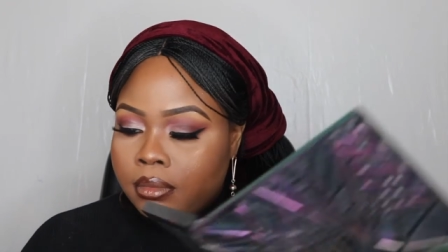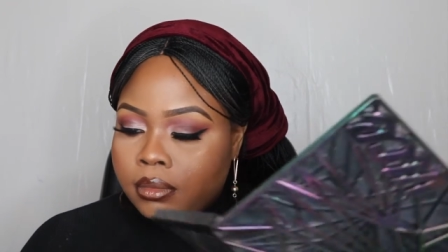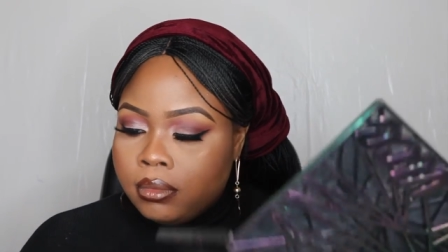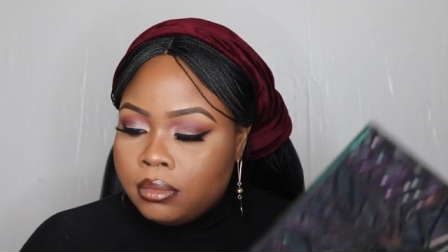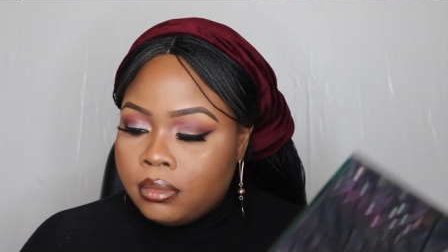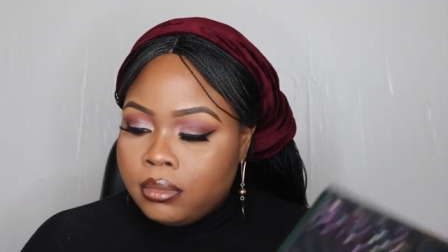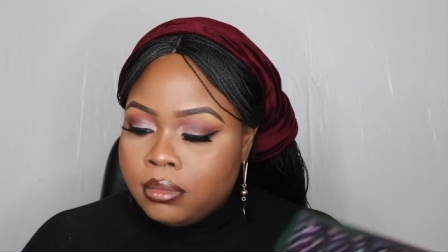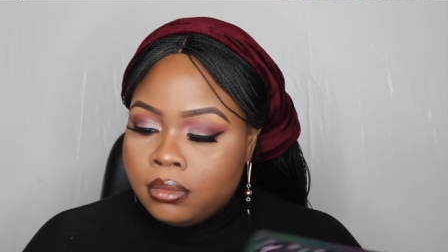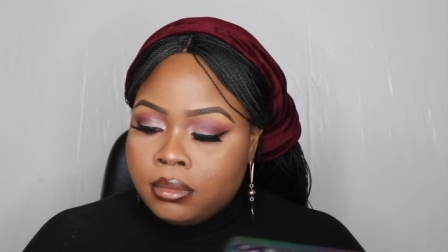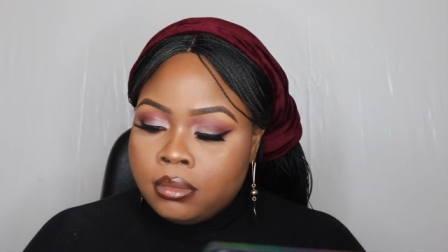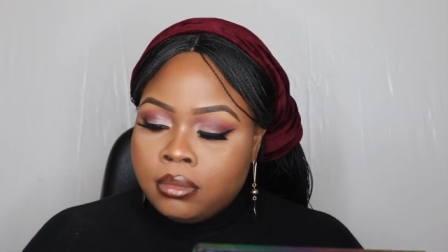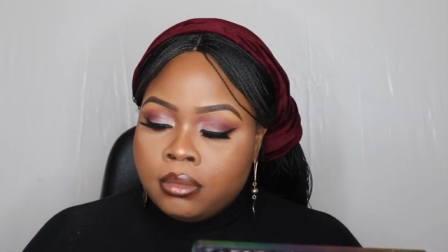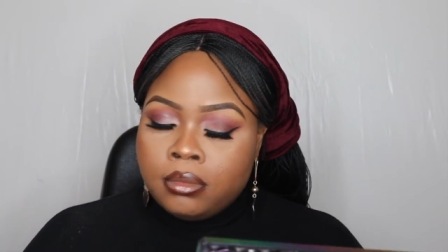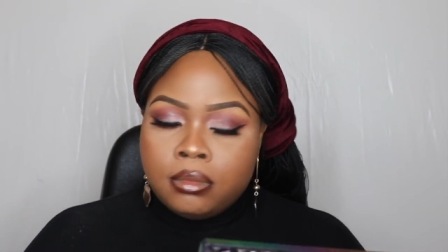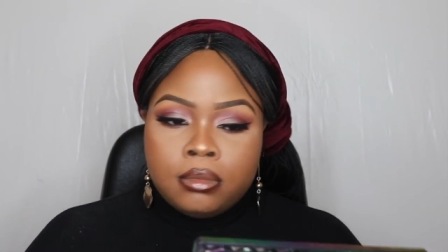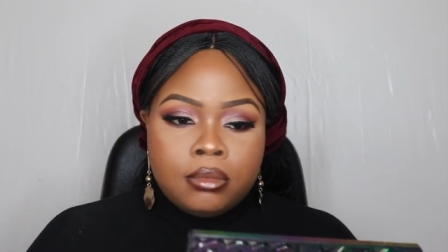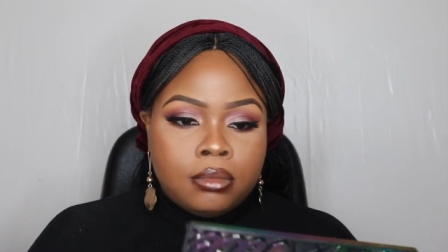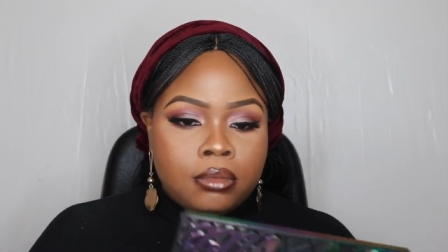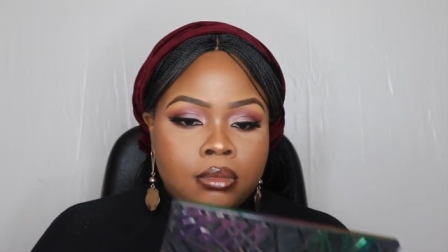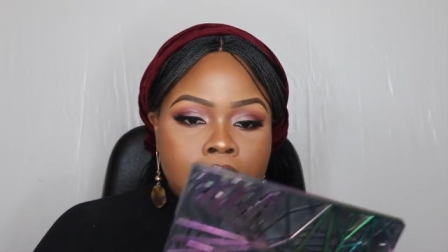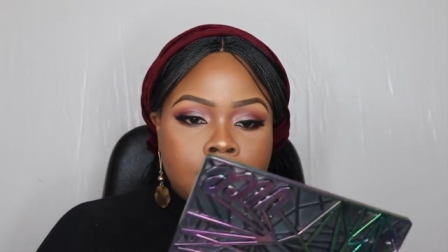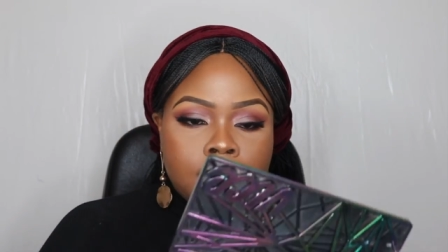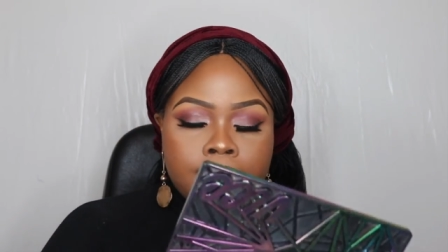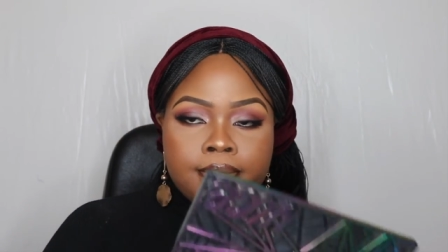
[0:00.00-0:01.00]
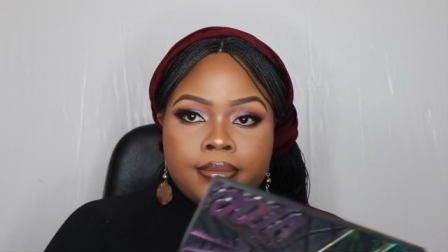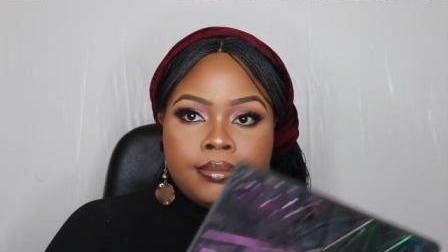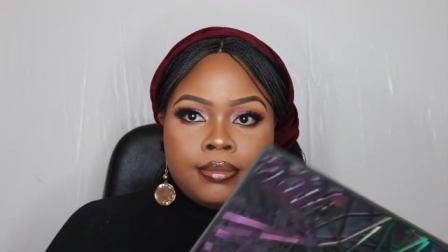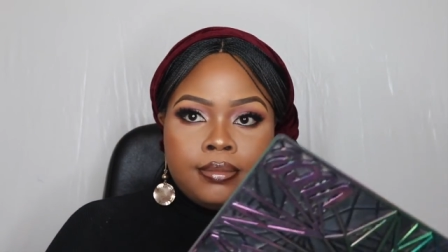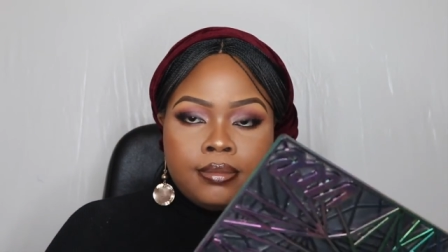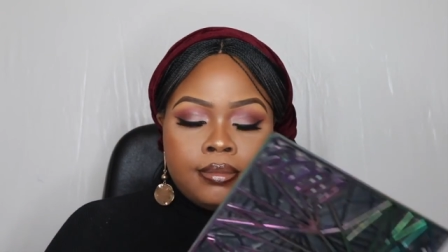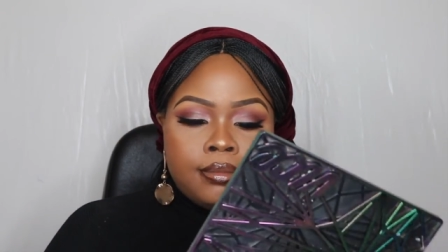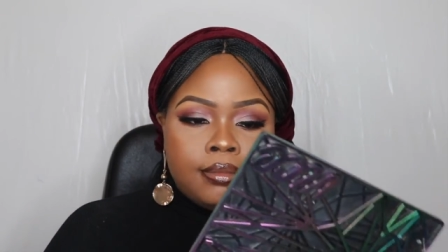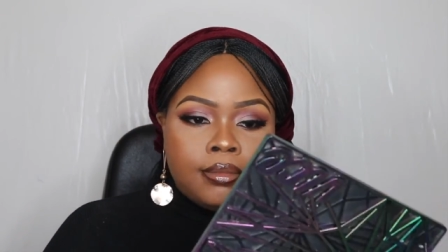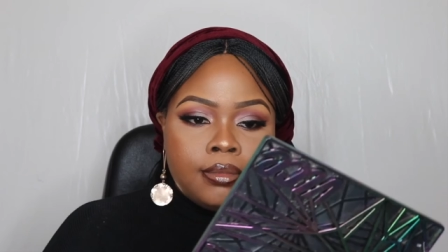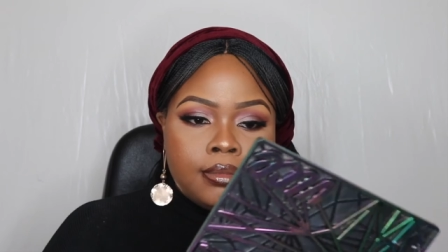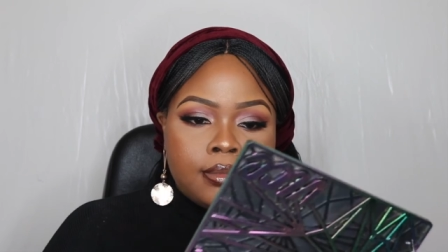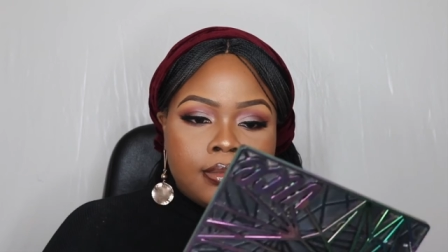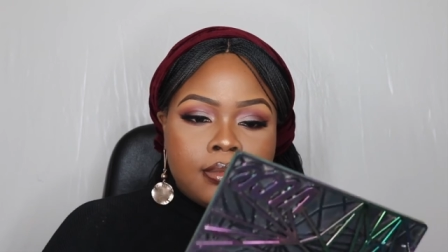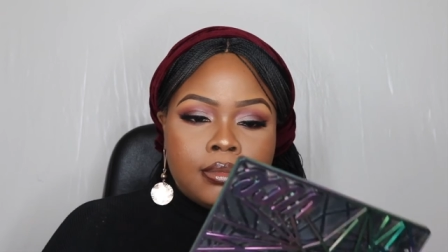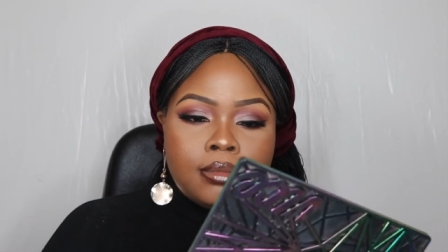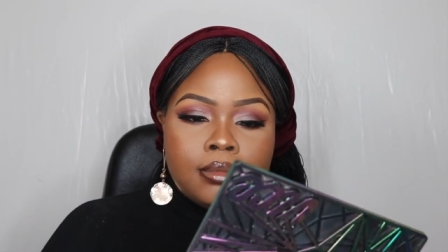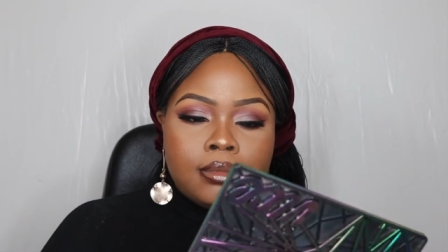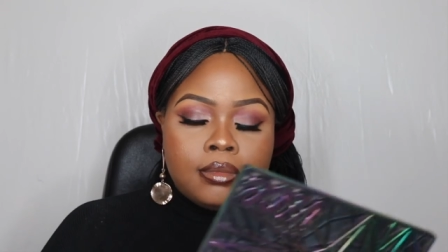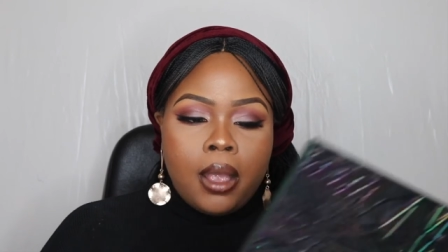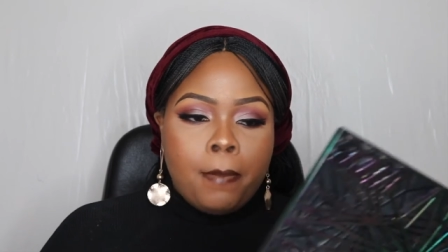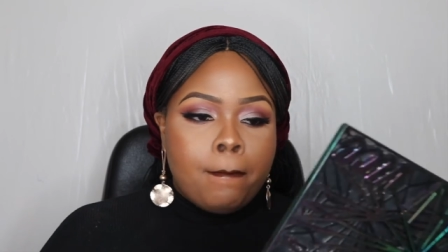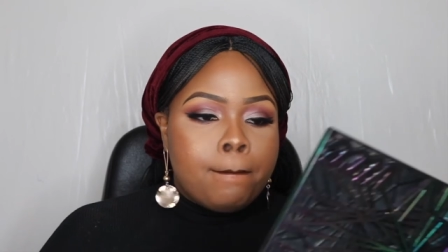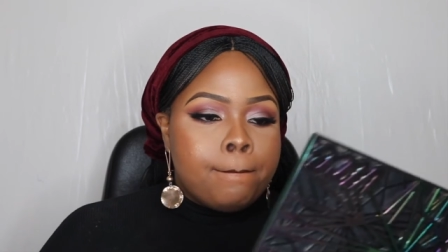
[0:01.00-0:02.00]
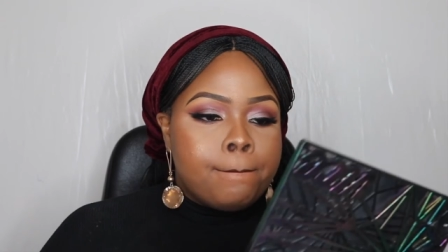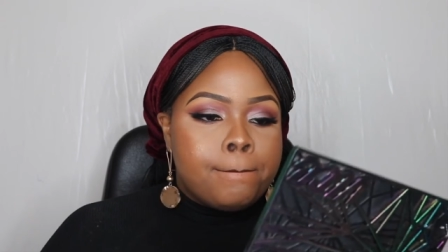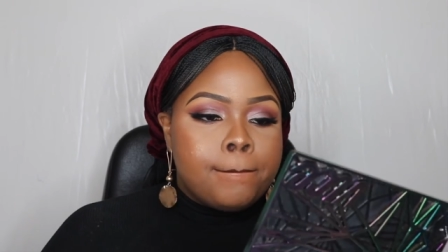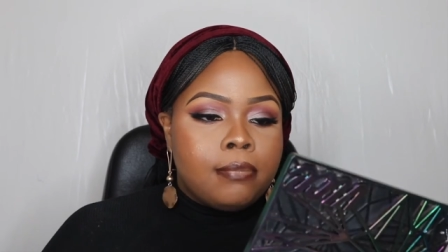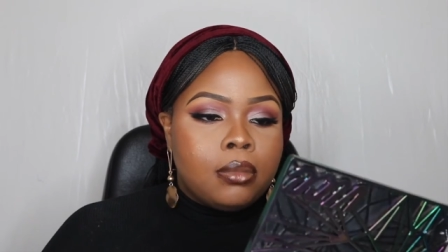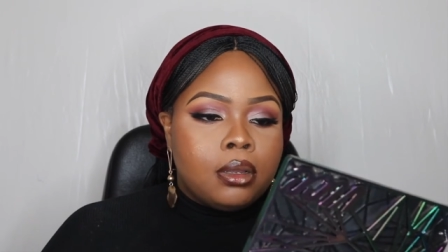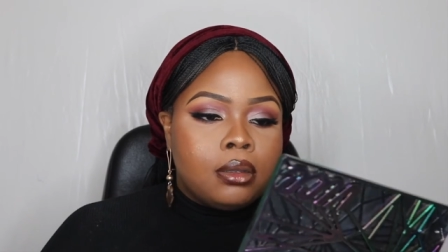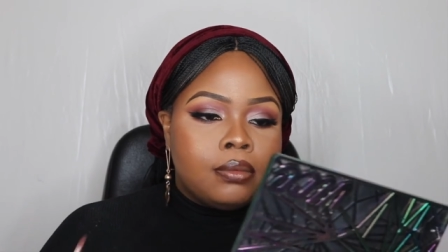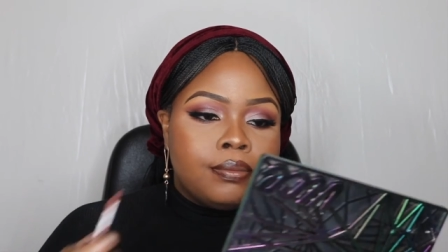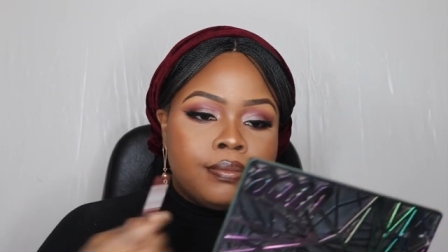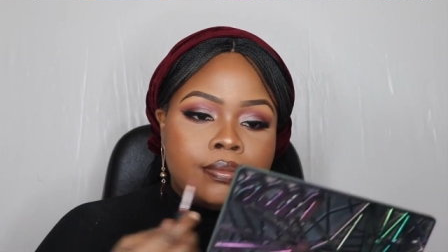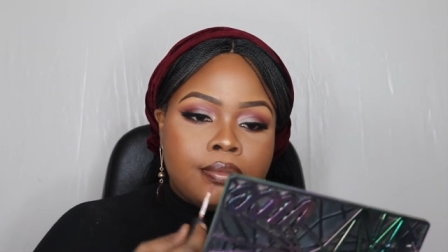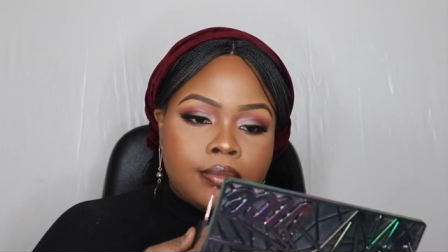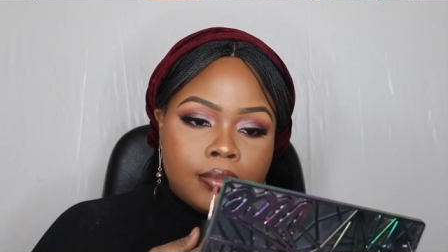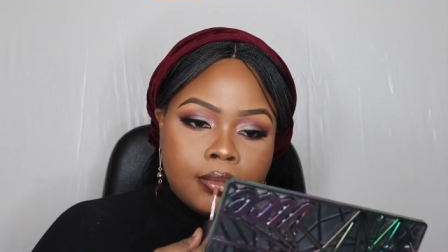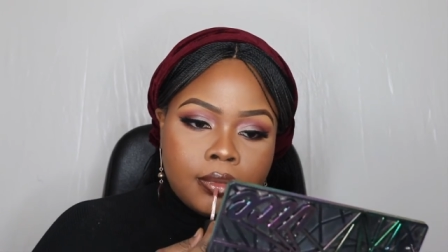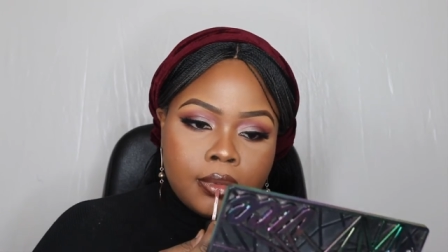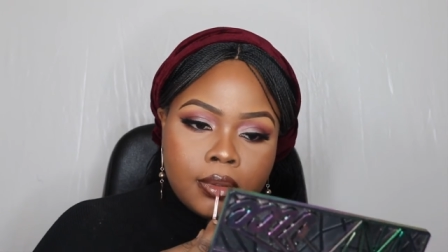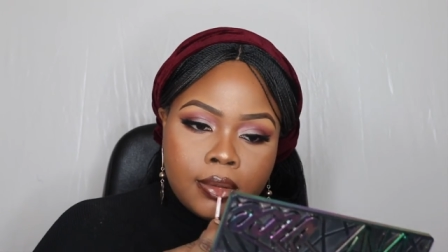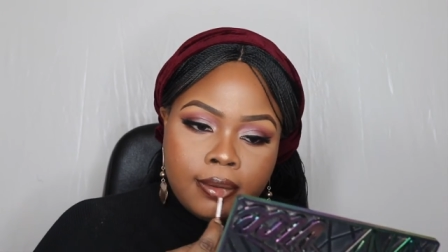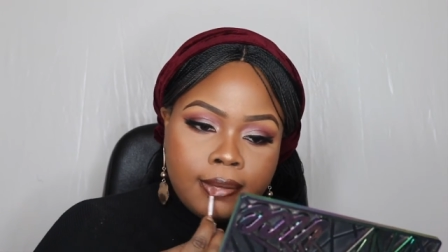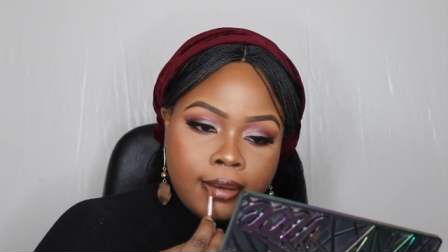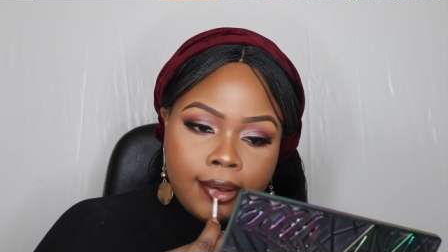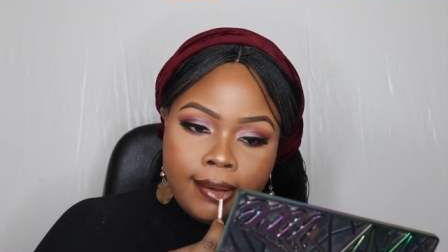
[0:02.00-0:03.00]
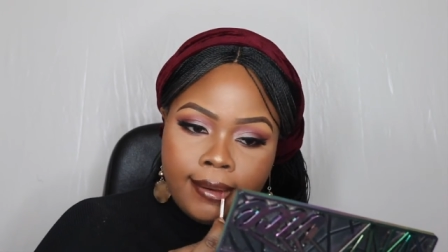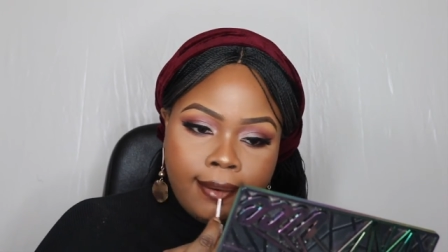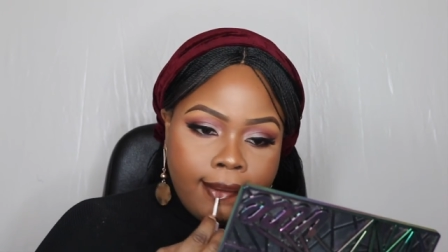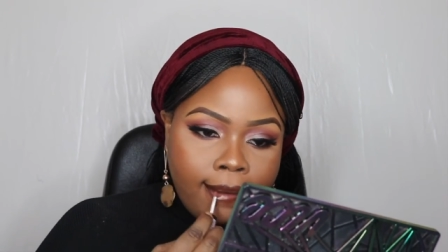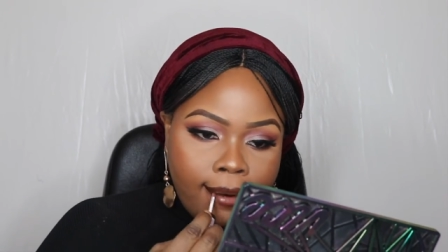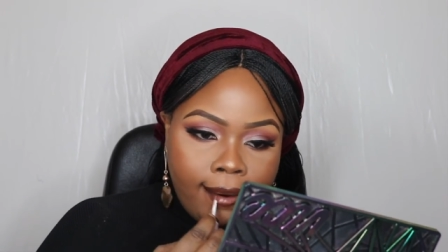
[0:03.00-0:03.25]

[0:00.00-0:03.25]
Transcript: Now taking NYX Abu Dhabi.